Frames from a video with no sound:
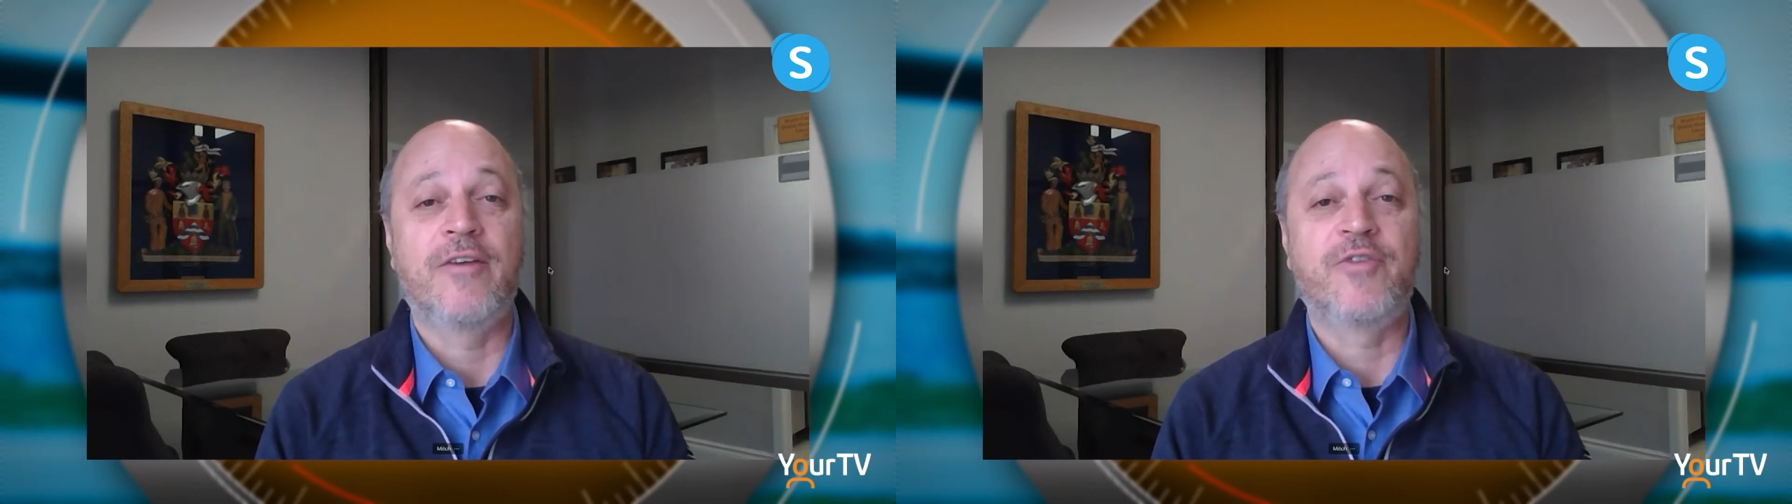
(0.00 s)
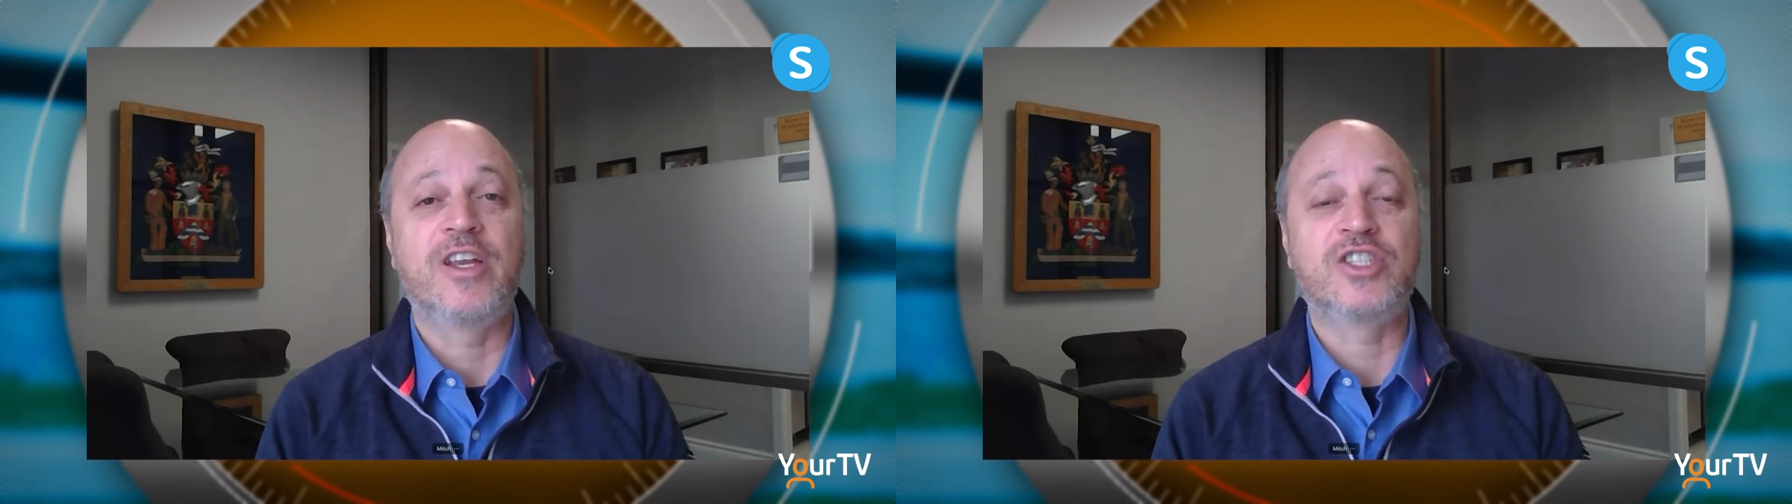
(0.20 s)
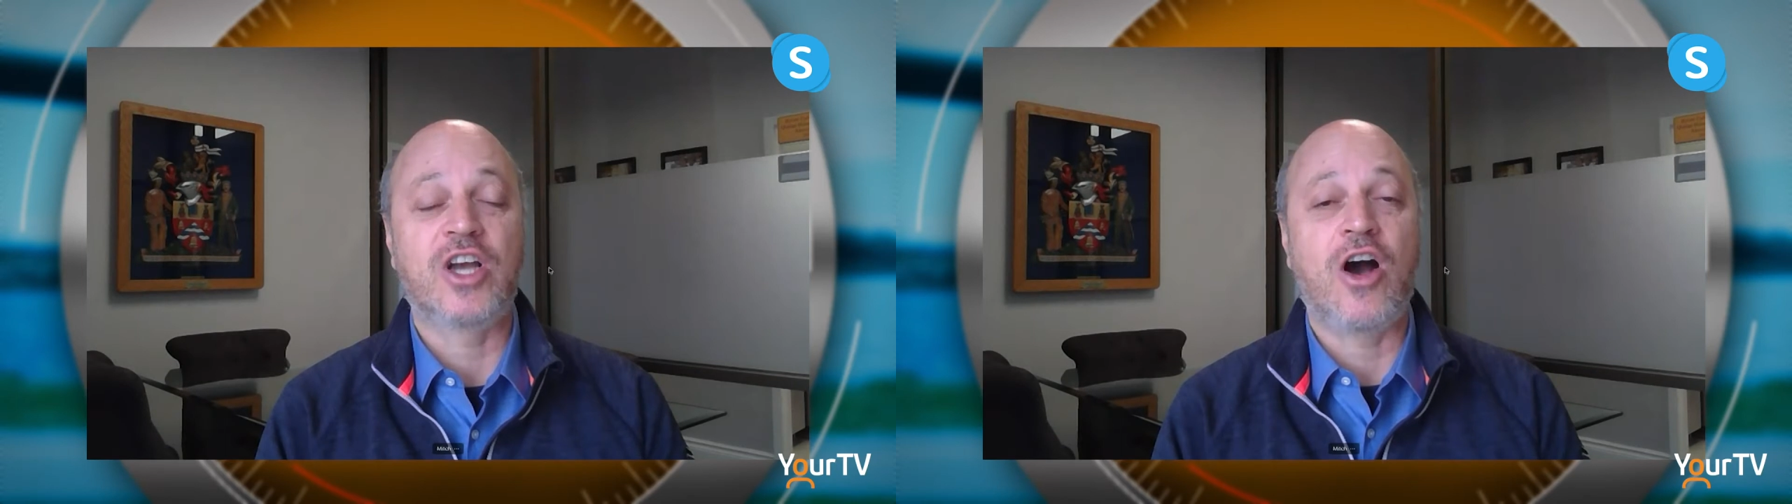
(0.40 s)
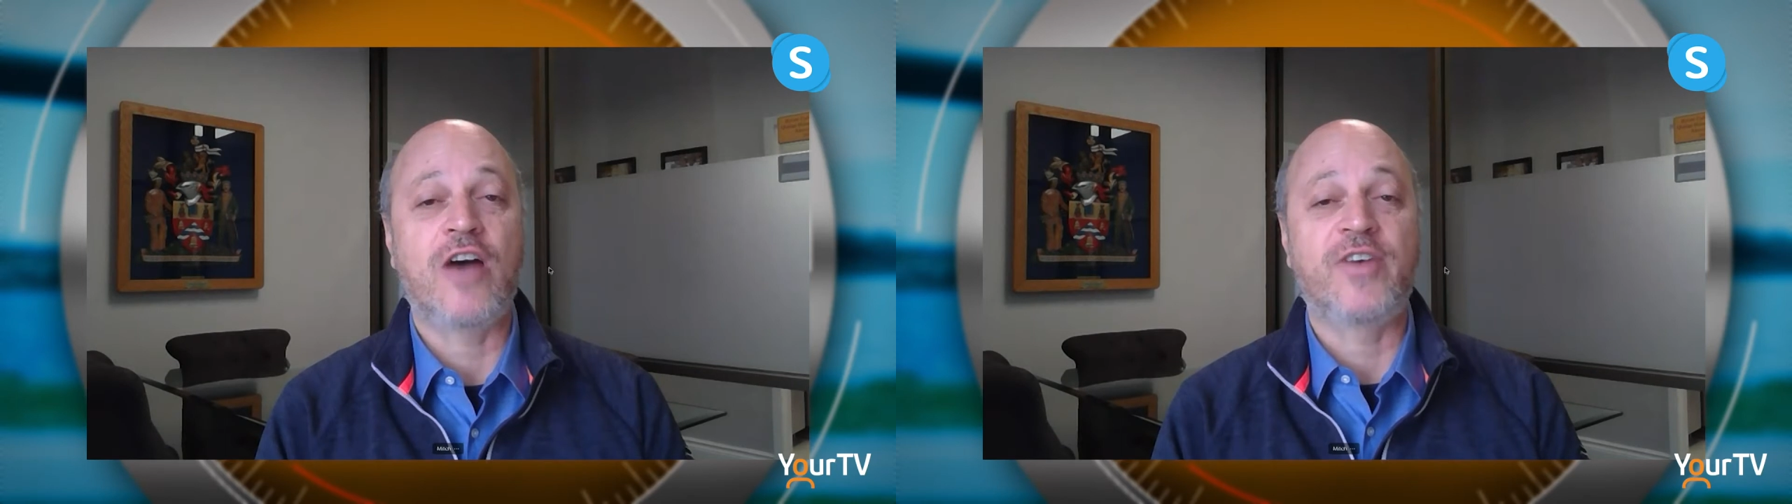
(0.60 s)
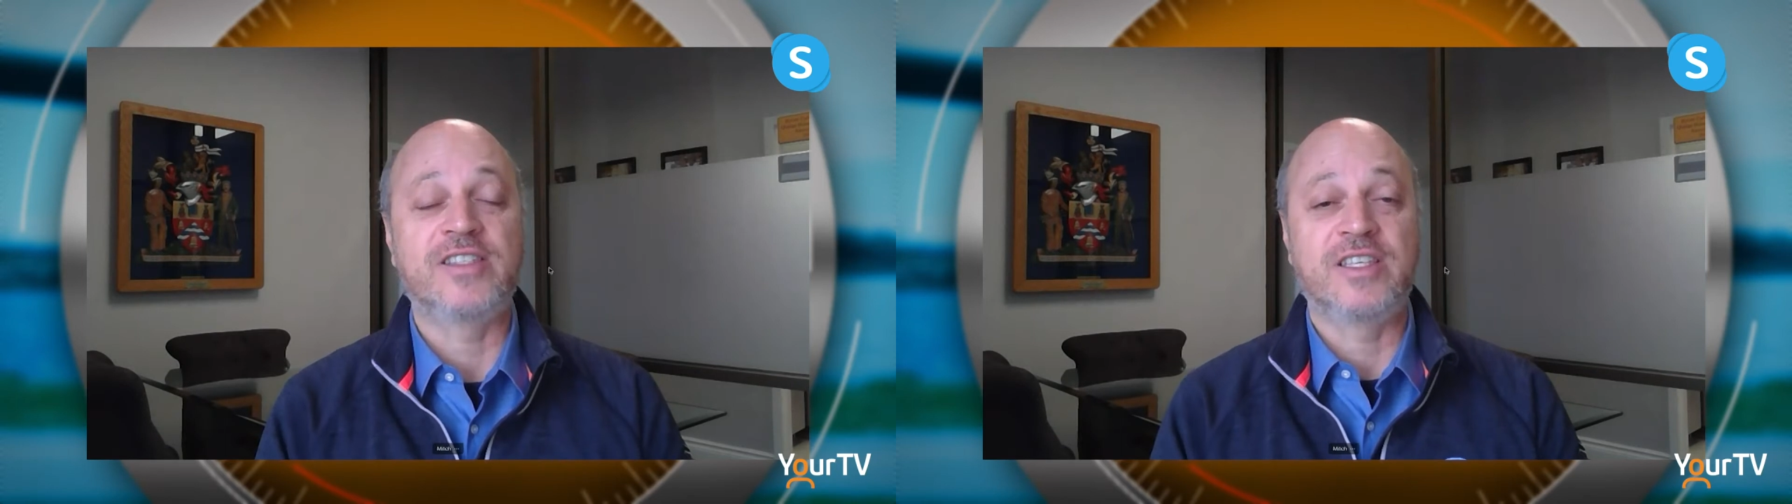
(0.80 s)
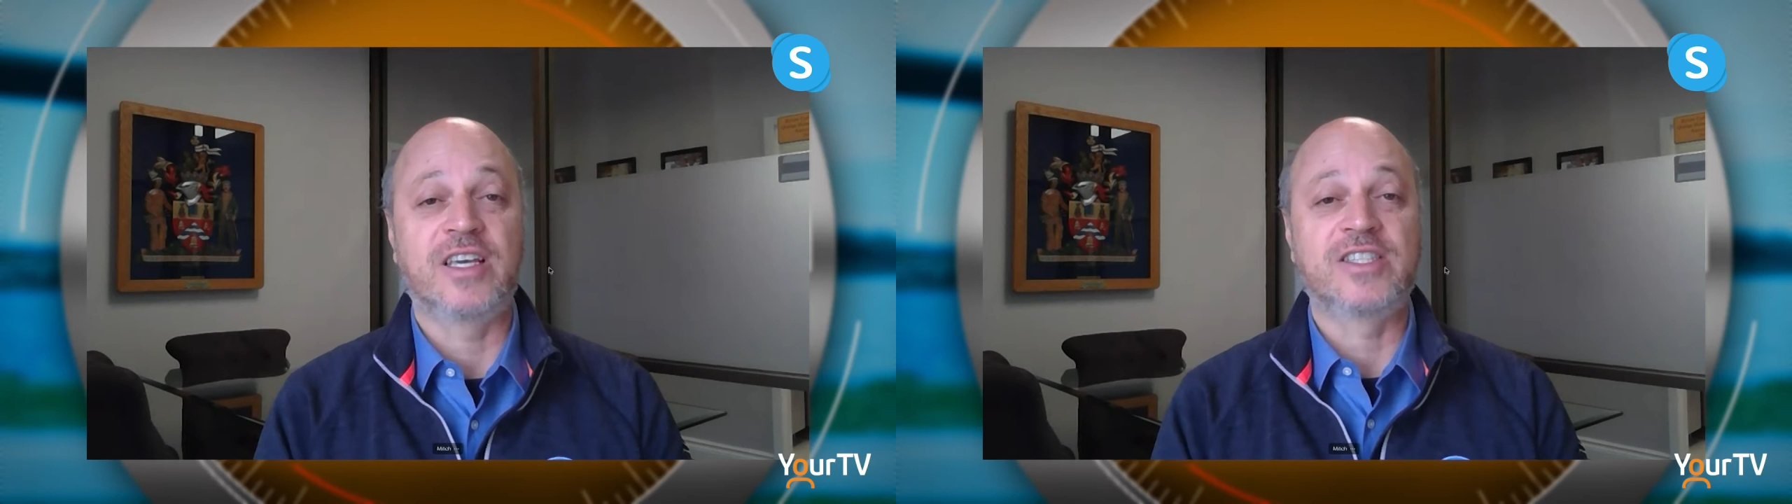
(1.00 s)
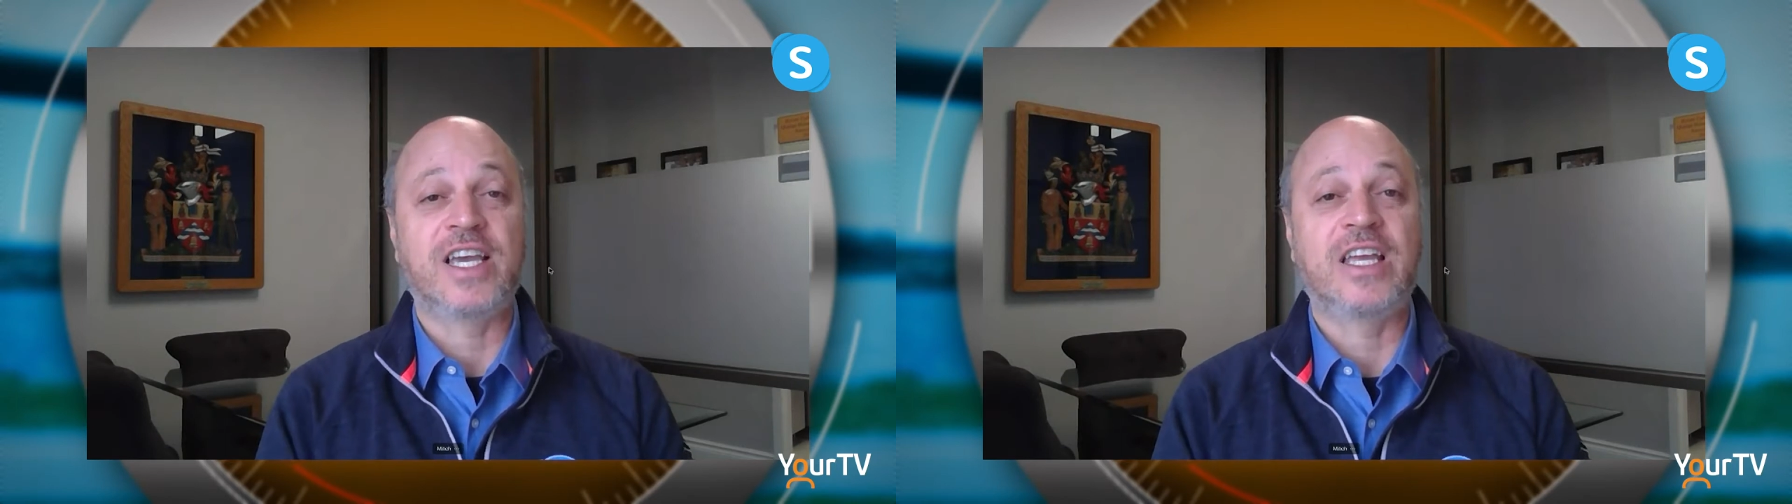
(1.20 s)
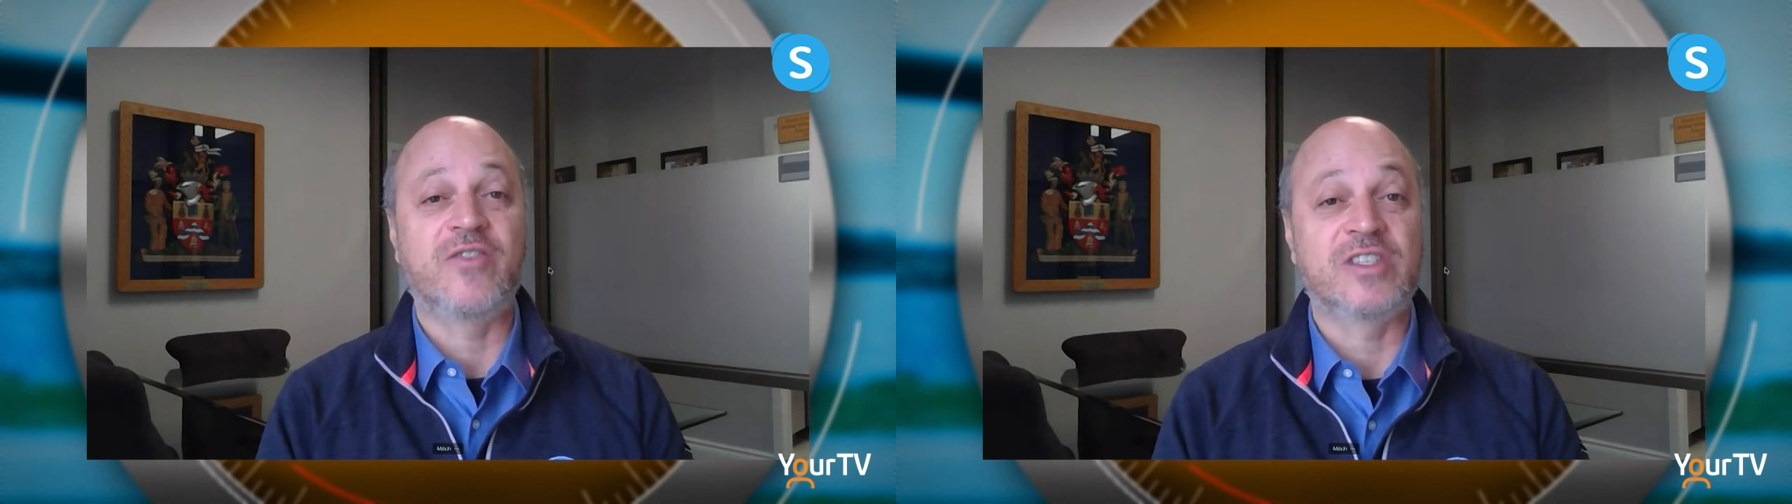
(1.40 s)
finishing off as the
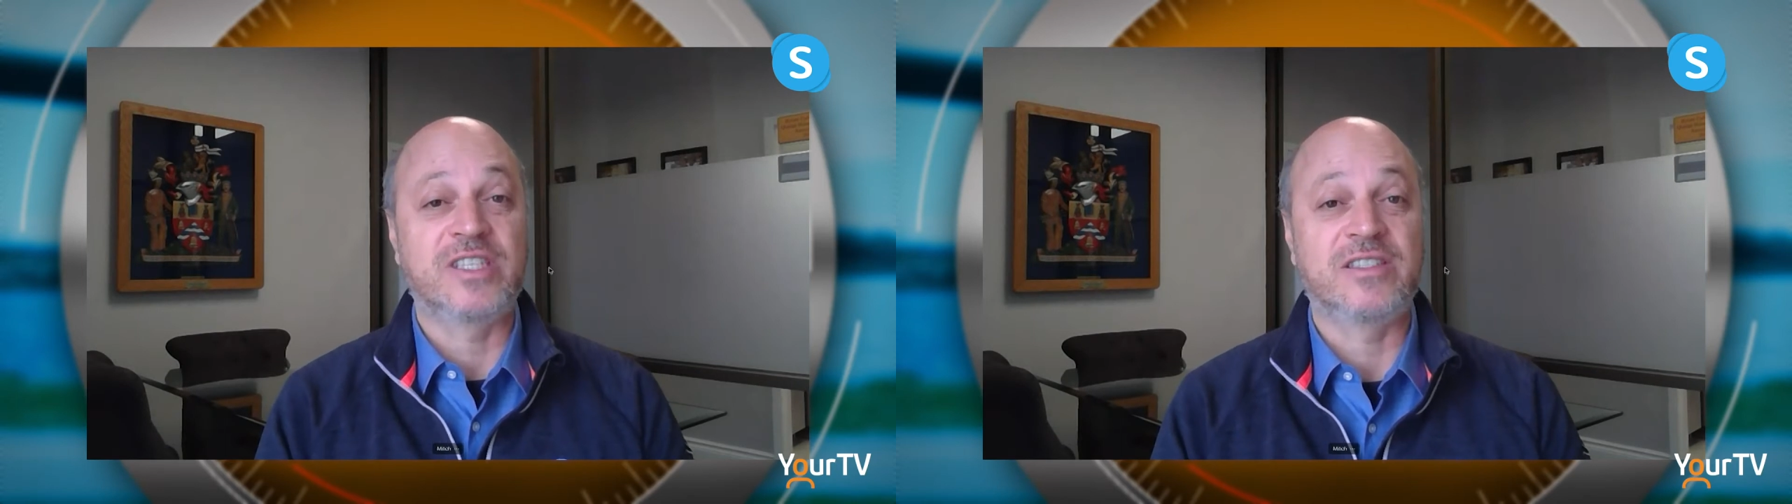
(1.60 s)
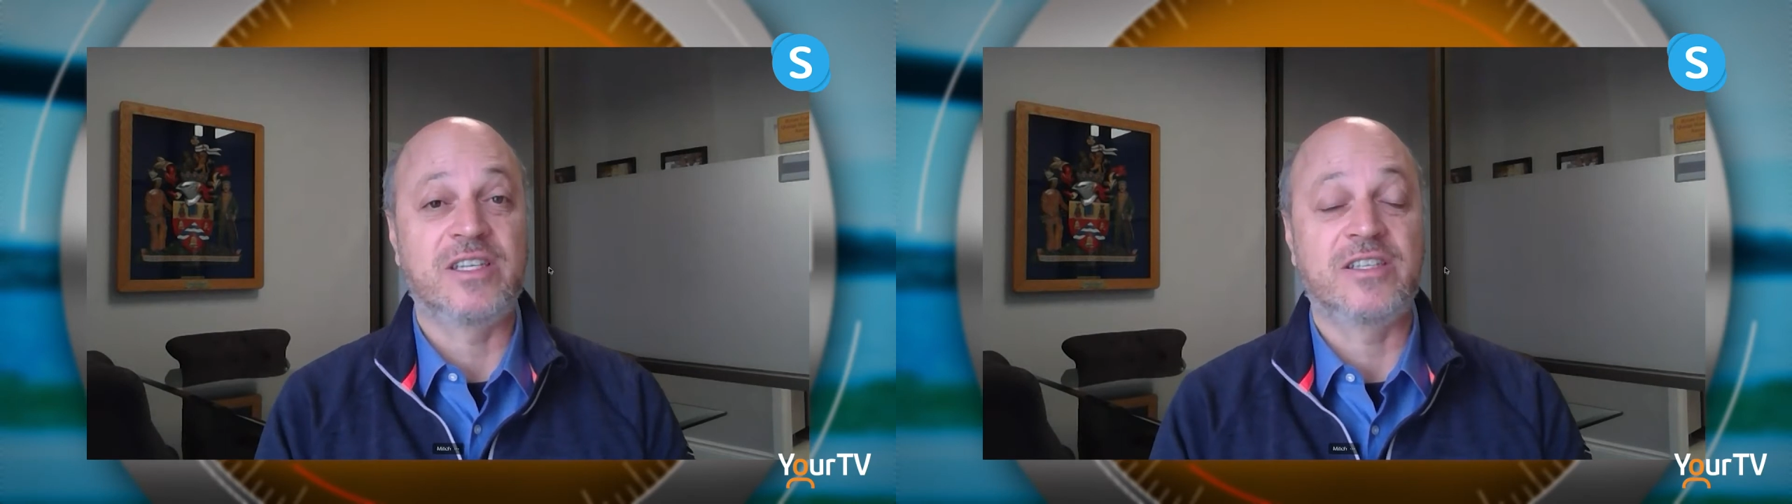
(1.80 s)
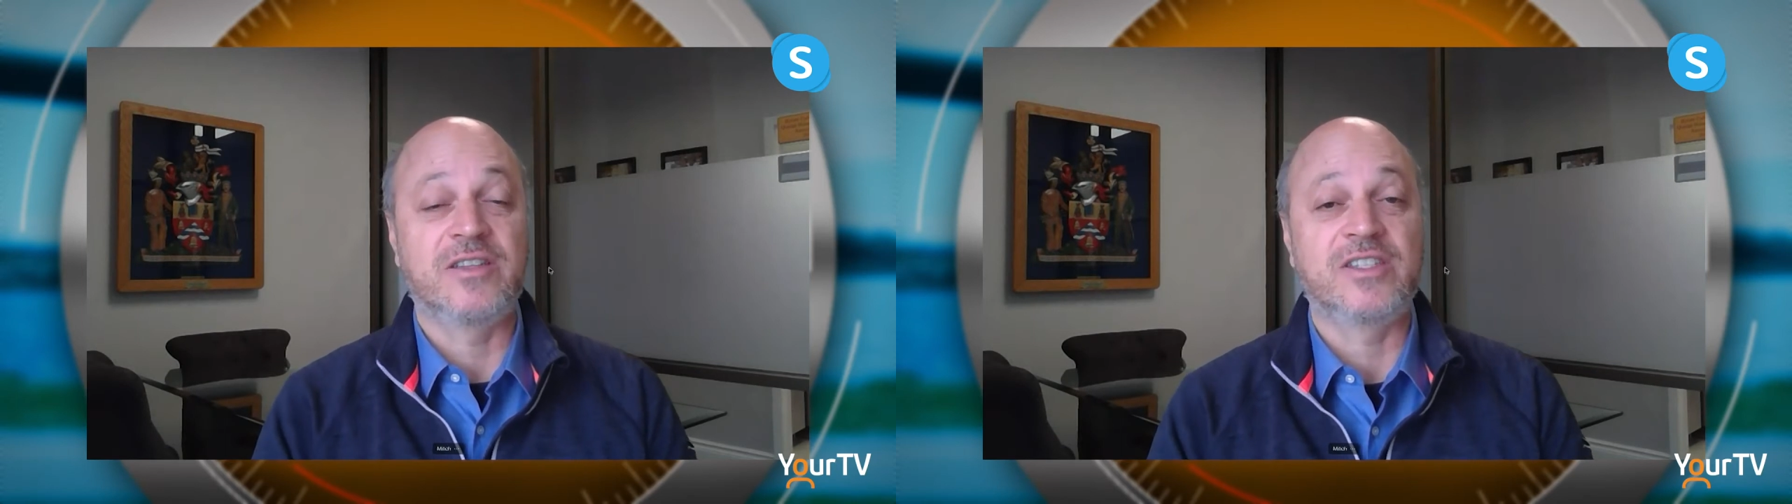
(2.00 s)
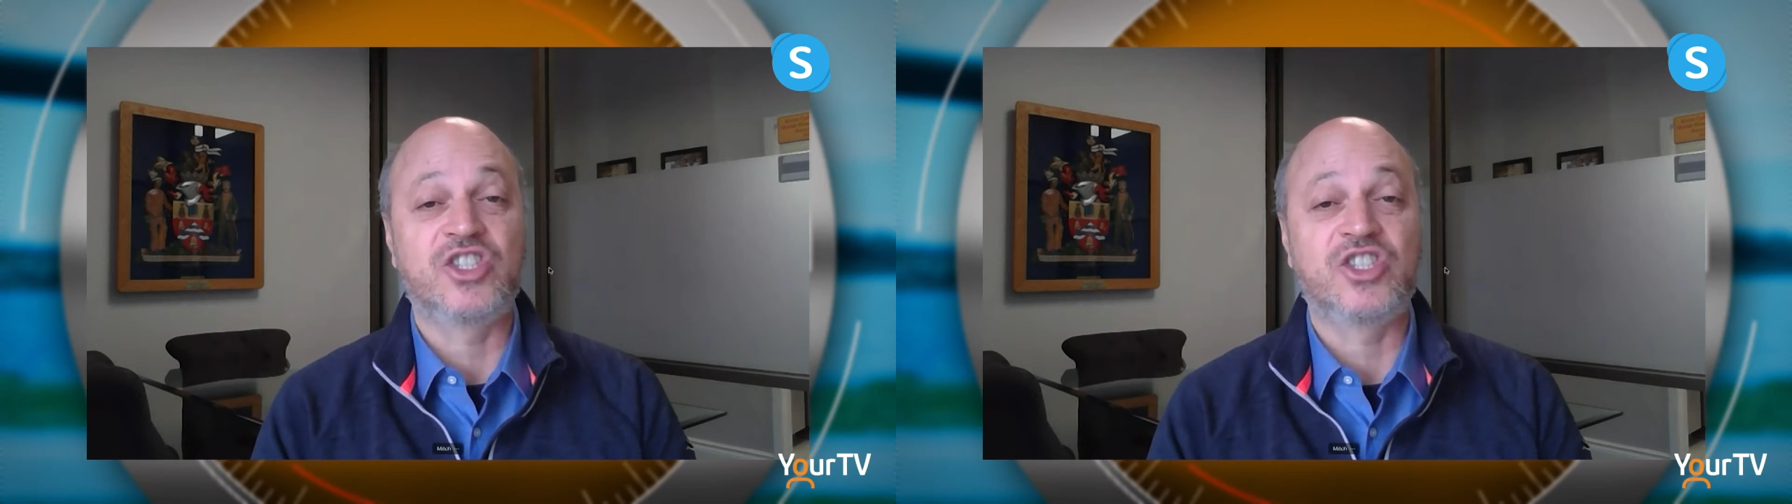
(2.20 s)
executive assistant to the